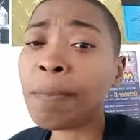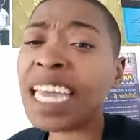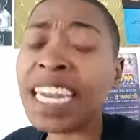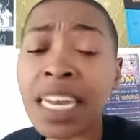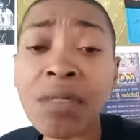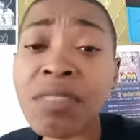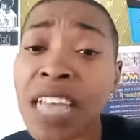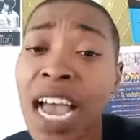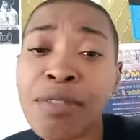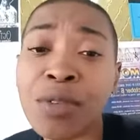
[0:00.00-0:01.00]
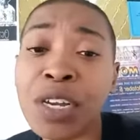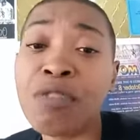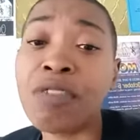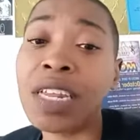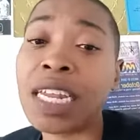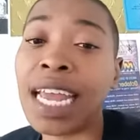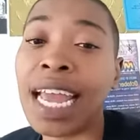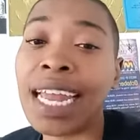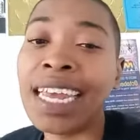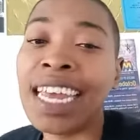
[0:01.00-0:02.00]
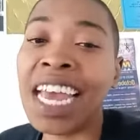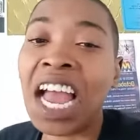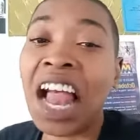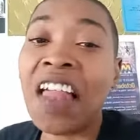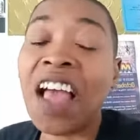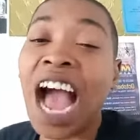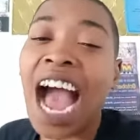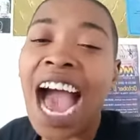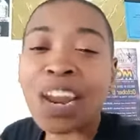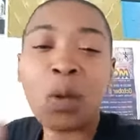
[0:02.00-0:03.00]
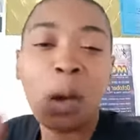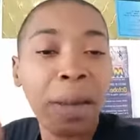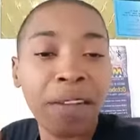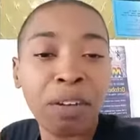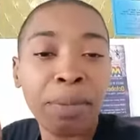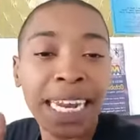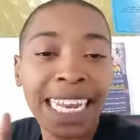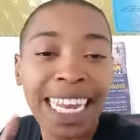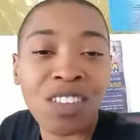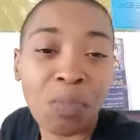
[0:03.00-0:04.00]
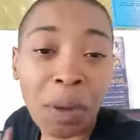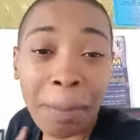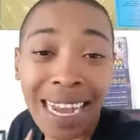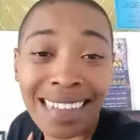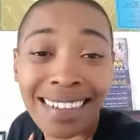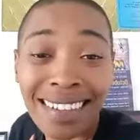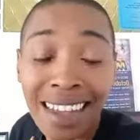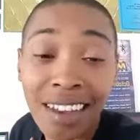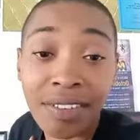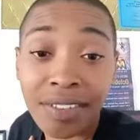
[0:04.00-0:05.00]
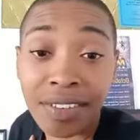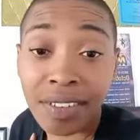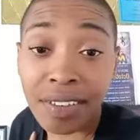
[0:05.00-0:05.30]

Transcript: And in them times where you feeling that, I don't know about everybody else, but myself,